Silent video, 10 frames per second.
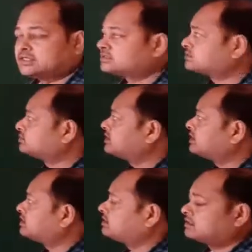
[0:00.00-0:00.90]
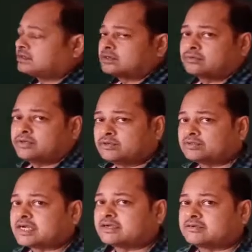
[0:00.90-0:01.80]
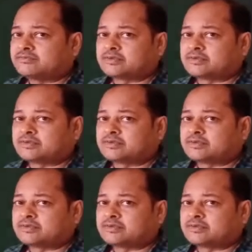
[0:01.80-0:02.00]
So here we know that